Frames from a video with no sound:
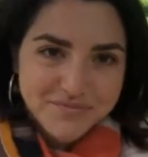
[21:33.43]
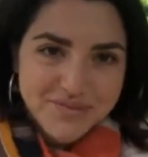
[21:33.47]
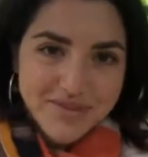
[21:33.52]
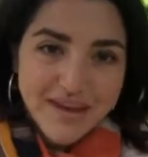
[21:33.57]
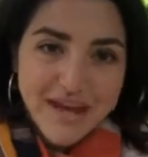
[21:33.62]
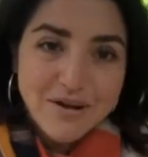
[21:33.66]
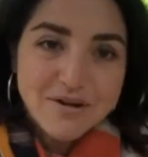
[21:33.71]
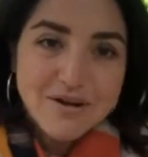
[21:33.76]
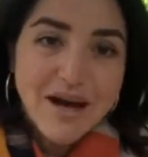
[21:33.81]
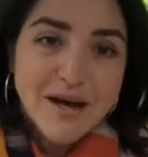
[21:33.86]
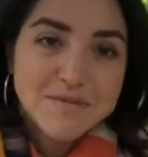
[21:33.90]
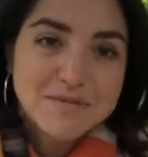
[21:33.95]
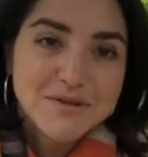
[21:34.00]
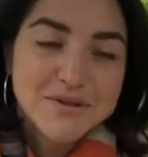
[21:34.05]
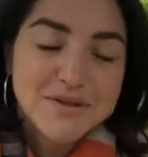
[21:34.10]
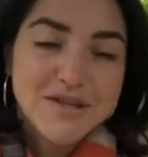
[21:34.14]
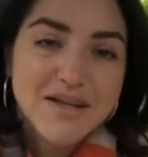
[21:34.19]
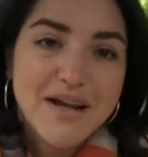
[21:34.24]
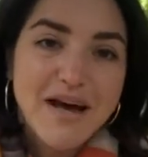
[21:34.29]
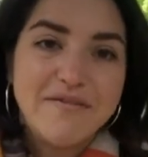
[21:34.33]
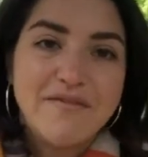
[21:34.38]
I'd
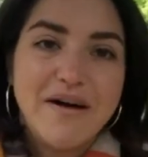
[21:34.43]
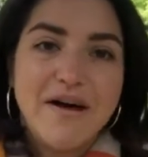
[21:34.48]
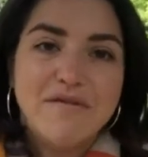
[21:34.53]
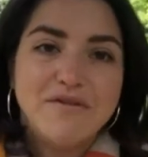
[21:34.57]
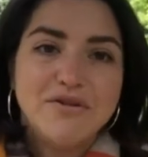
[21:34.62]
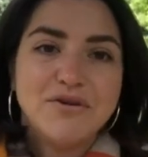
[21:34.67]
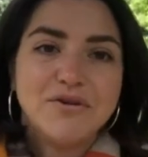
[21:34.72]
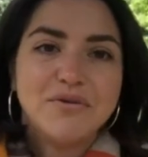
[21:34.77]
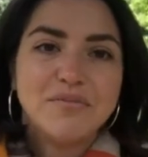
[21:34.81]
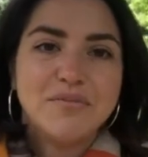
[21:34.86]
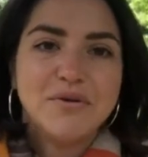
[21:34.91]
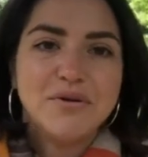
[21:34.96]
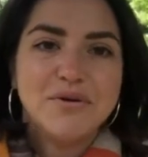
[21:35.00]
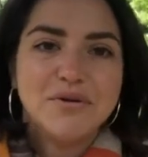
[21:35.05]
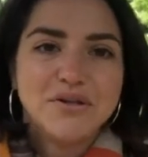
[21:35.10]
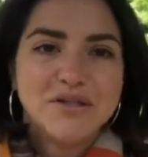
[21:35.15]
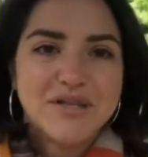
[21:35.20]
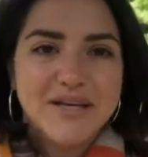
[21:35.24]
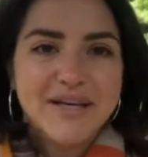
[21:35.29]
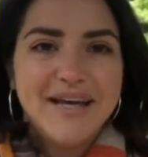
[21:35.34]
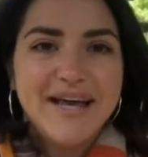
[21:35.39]
absolutely love having you on
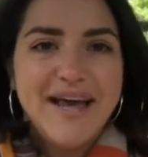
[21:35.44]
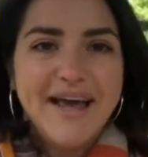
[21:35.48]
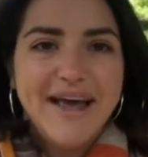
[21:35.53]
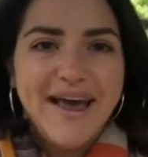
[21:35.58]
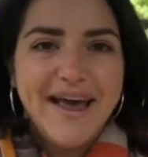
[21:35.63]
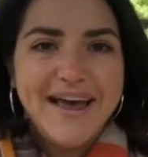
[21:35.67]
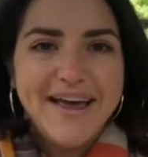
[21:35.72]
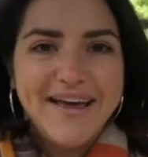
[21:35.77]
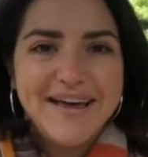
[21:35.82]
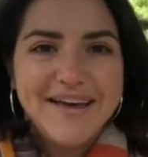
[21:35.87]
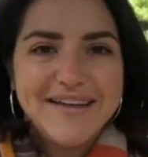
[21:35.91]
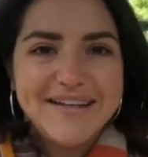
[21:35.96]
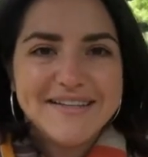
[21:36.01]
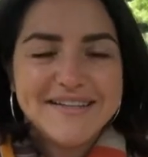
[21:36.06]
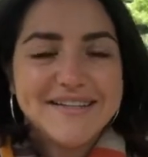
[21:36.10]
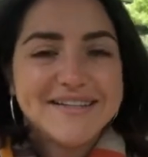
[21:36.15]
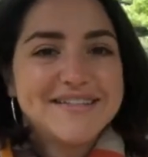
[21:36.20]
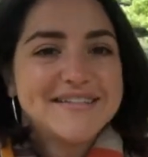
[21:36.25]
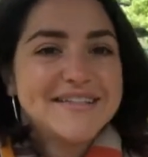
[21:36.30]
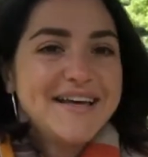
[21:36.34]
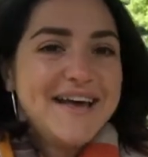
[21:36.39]
board,
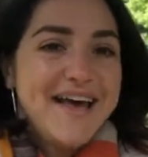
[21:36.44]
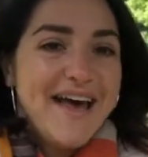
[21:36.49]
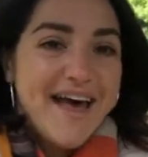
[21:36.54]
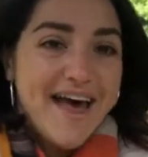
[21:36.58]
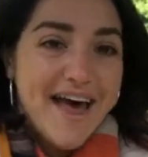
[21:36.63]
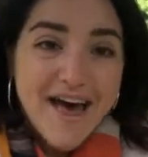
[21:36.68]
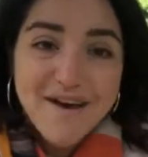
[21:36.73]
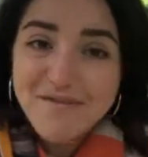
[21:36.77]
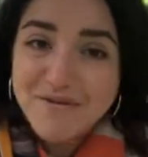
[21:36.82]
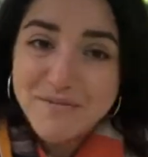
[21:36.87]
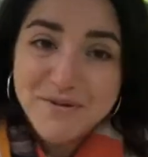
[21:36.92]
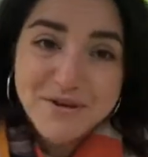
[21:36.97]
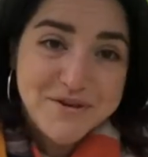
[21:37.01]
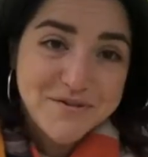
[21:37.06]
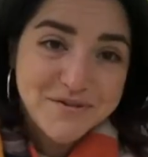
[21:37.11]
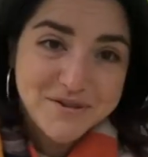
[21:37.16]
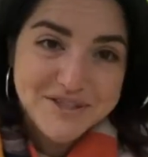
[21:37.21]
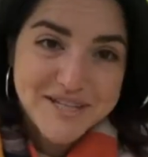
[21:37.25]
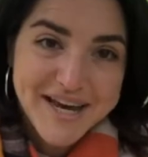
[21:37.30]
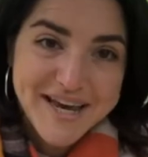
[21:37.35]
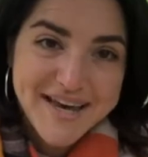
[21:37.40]
and have a
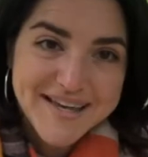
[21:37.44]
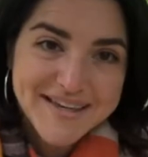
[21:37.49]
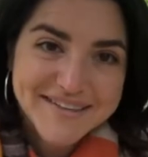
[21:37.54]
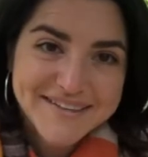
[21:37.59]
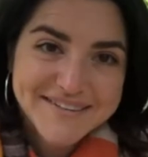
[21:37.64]
beautiful day.